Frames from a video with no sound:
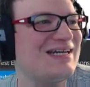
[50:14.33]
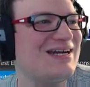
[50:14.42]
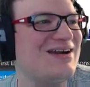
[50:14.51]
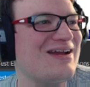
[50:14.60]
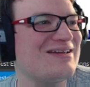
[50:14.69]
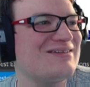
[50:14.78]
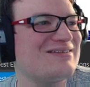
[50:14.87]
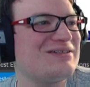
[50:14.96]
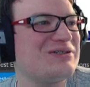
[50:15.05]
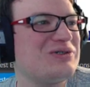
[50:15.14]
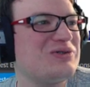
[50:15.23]
Alright,
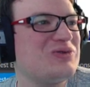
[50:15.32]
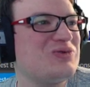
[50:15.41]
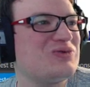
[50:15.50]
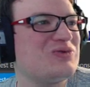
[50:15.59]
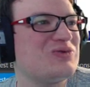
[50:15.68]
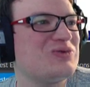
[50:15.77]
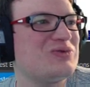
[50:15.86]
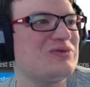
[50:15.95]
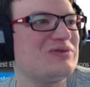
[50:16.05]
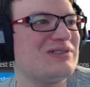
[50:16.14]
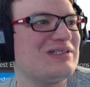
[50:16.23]
so
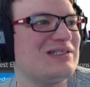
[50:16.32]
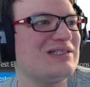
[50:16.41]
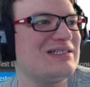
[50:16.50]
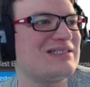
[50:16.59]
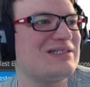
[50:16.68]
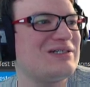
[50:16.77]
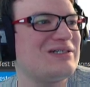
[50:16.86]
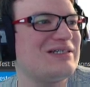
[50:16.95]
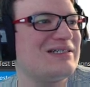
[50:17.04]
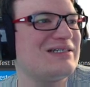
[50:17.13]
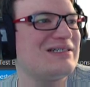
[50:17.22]
let's go
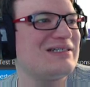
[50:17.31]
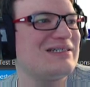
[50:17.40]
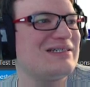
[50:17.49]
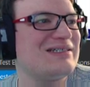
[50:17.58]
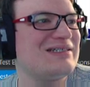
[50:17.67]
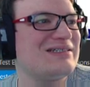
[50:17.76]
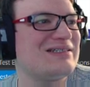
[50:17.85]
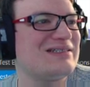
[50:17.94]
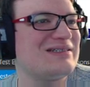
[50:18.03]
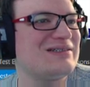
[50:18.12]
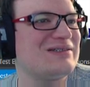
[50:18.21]
ahead and
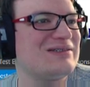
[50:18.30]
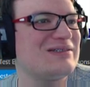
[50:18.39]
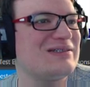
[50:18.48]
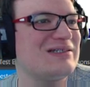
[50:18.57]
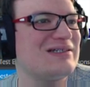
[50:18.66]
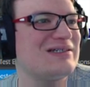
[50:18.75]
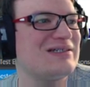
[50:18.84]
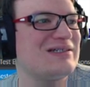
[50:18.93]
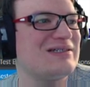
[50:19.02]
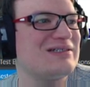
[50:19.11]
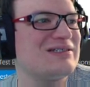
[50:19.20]

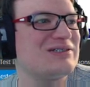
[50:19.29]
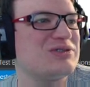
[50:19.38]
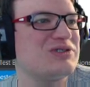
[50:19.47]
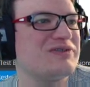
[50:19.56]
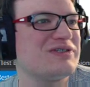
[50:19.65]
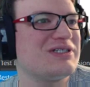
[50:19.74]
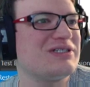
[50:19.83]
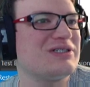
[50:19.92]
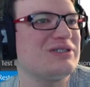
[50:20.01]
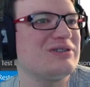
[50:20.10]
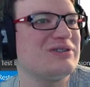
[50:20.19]
switch over
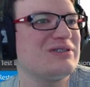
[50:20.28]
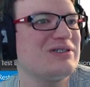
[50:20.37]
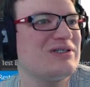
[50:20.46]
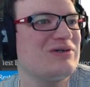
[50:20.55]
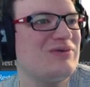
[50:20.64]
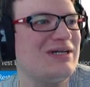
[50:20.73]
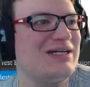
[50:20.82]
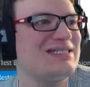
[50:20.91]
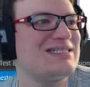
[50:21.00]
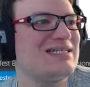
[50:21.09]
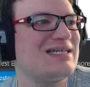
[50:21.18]
here. Why
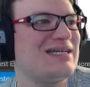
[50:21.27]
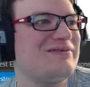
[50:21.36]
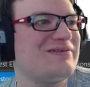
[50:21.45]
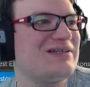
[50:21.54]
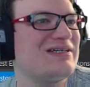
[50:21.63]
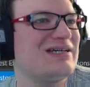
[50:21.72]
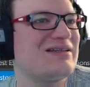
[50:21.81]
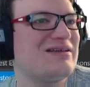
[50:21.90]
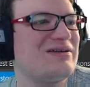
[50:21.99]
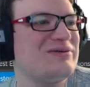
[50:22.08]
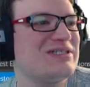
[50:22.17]
doesn't it have the... I
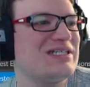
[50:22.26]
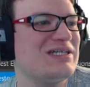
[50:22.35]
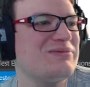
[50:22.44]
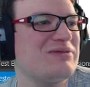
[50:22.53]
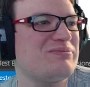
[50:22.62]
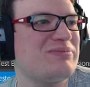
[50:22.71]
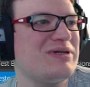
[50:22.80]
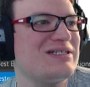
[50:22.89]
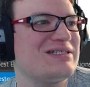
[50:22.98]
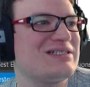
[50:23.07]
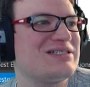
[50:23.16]
thought it was going to give me the
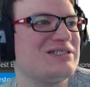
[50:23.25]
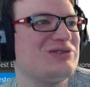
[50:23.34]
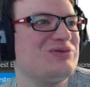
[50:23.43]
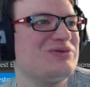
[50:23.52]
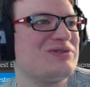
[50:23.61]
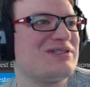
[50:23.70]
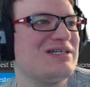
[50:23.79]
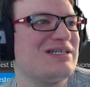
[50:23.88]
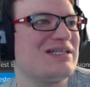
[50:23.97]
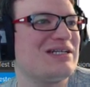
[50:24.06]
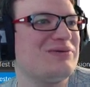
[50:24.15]
button to do the
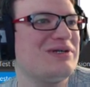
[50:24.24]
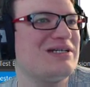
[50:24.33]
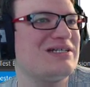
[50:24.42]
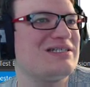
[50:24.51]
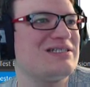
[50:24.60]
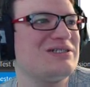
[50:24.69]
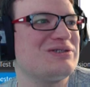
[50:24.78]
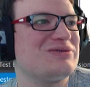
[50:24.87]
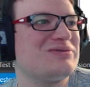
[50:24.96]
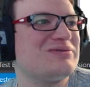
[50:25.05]
thing that I wanted to do.